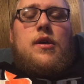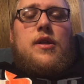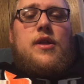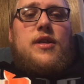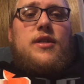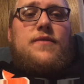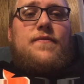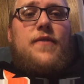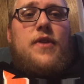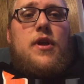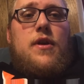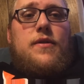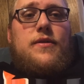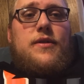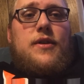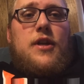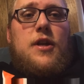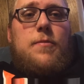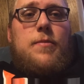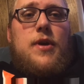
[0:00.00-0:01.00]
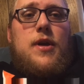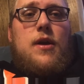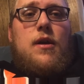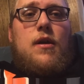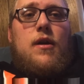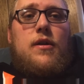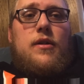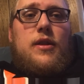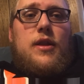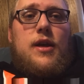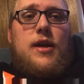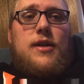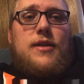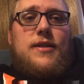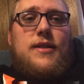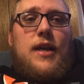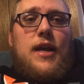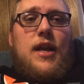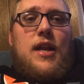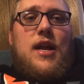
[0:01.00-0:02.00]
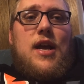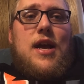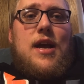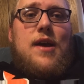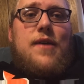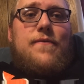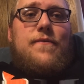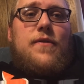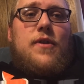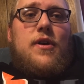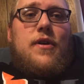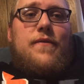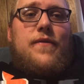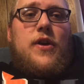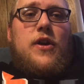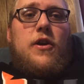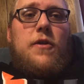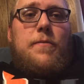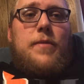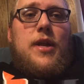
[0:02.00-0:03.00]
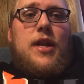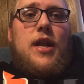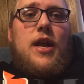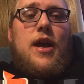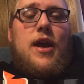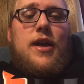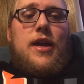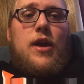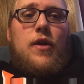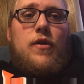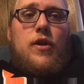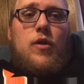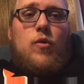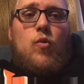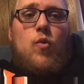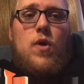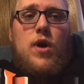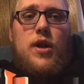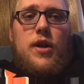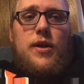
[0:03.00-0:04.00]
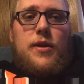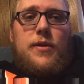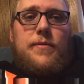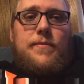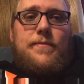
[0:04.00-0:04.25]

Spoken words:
This video is going to be on the second half of Intermediate Accounting 1.